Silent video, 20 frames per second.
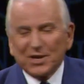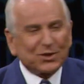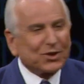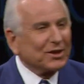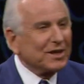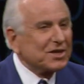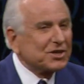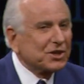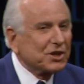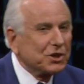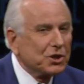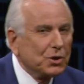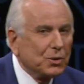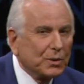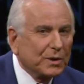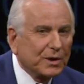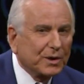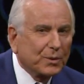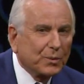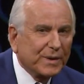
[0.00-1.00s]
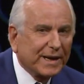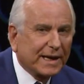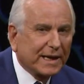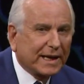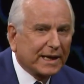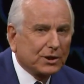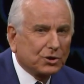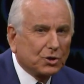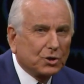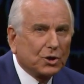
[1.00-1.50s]
So listen, you were we got
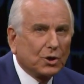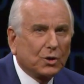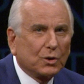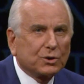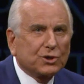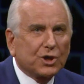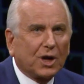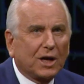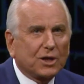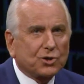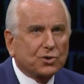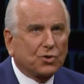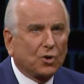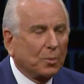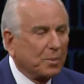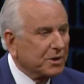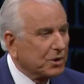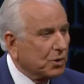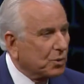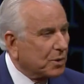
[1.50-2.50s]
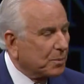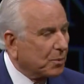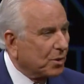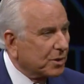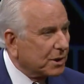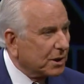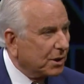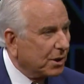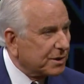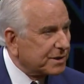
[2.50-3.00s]
to get to know Josh Groban. You were
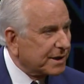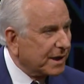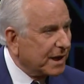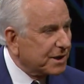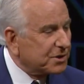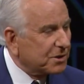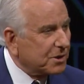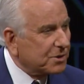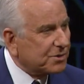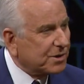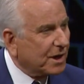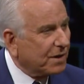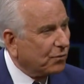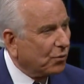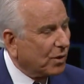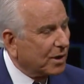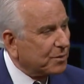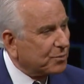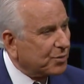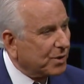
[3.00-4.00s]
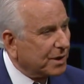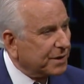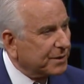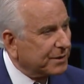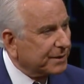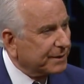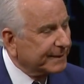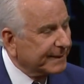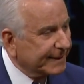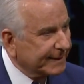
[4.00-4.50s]
born in Los Angeles. You yes. have one
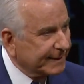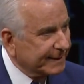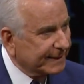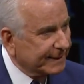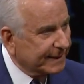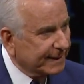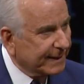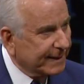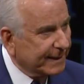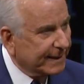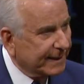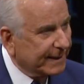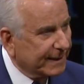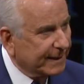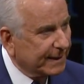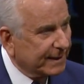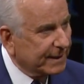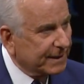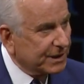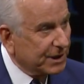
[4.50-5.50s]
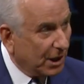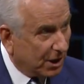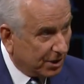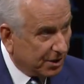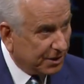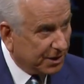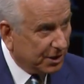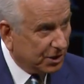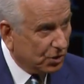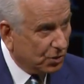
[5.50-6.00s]
brother, yeah. uh,
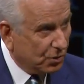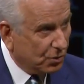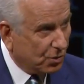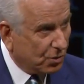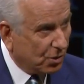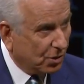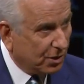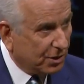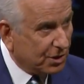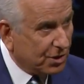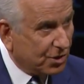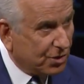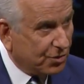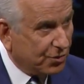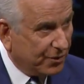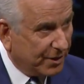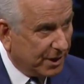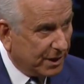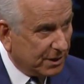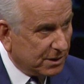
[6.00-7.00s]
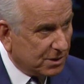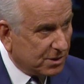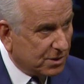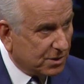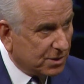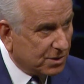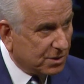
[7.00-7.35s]
younger than you, called Chris.